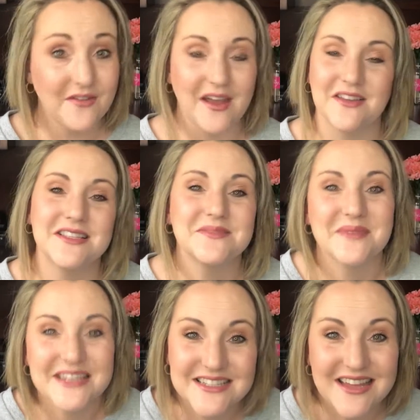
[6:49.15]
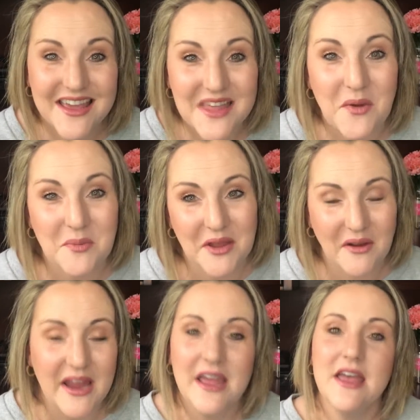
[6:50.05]
If I could speak today, that would be
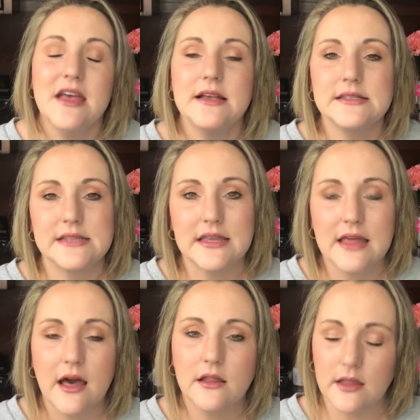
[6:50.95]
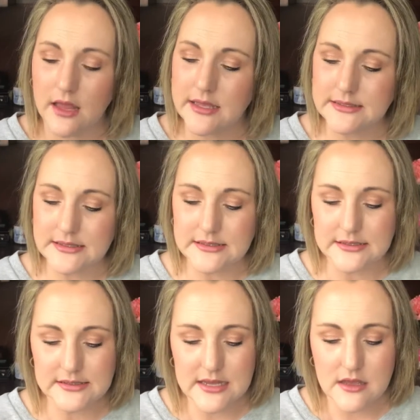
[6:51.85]
great. It stayed that like
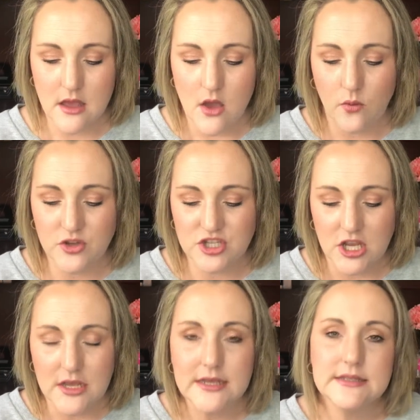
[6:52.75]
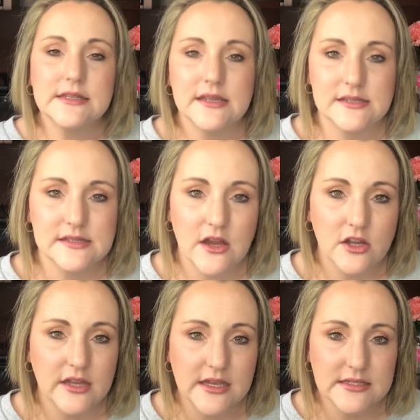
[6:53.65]
consistency, which isn't
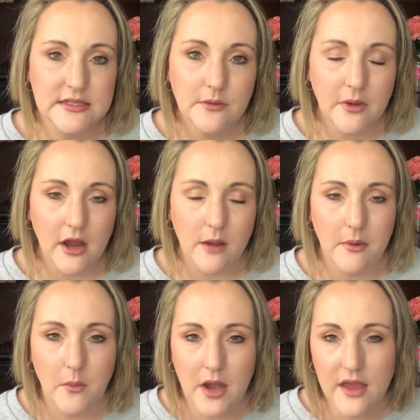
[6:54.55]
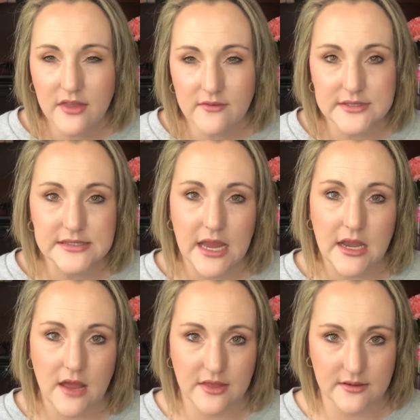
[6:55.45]
necessarily a deal breaker, but when I think of a
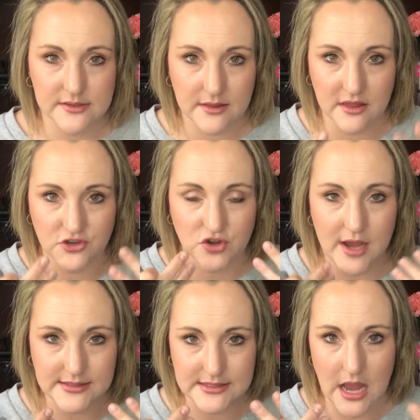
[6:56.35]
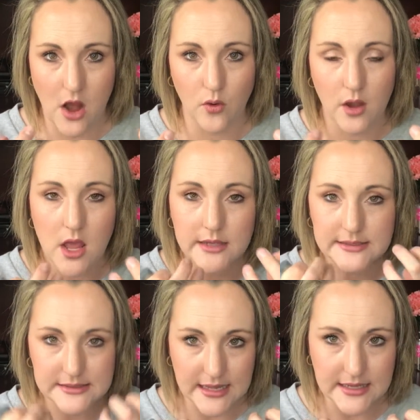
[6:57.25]
stain, I think of something that dries down,
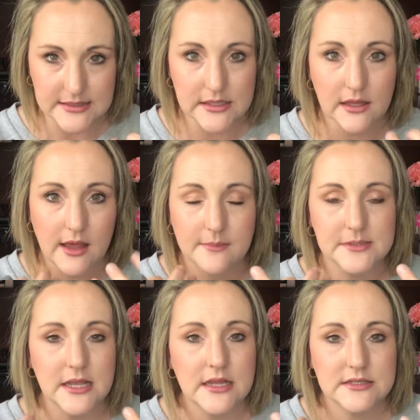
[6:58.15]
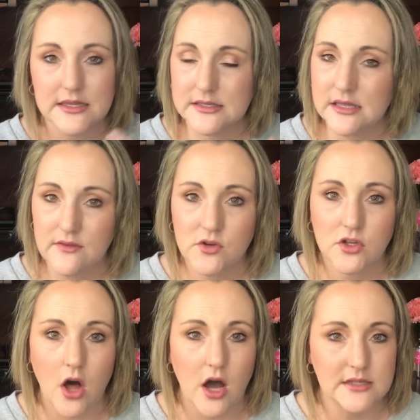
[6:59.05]
stains the lips, doesn't leave a
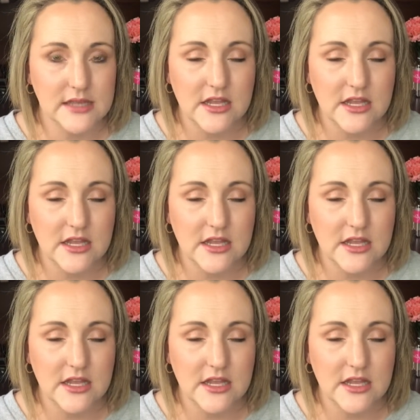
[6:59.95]
gloss.